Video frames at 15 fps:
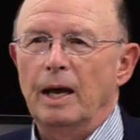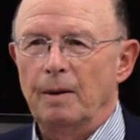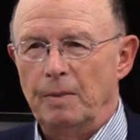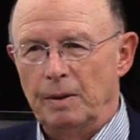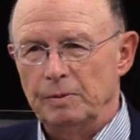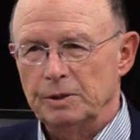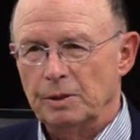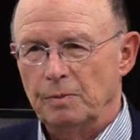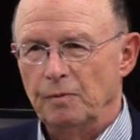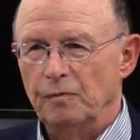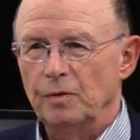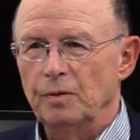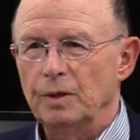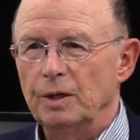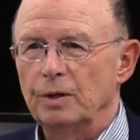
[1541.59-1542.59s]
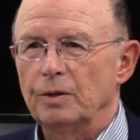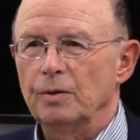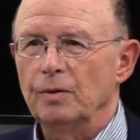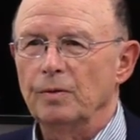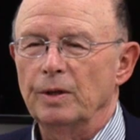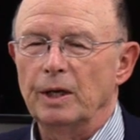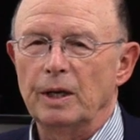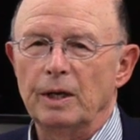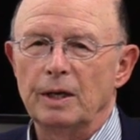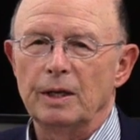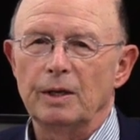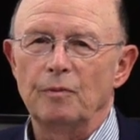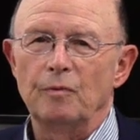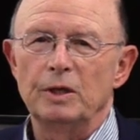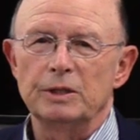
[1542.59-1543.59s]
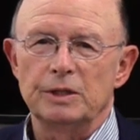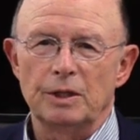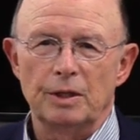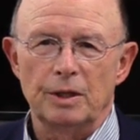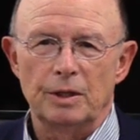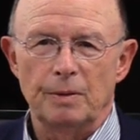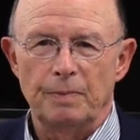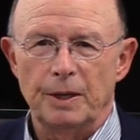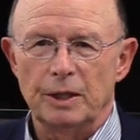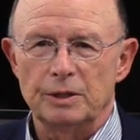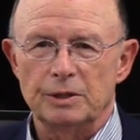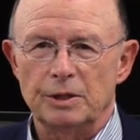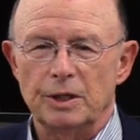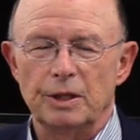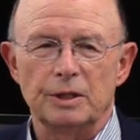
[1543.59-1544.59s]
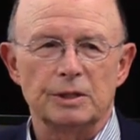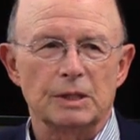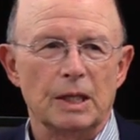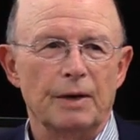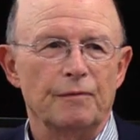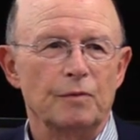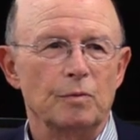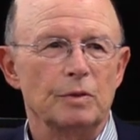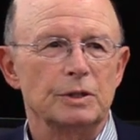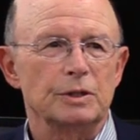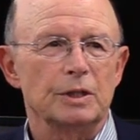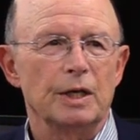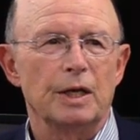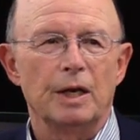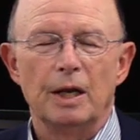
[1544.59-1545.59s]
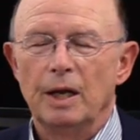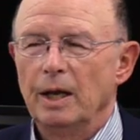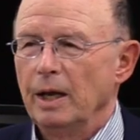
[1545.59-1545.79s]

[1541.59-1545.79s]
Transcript: and maybe some of you did too, that the reason that the Palestinians left was that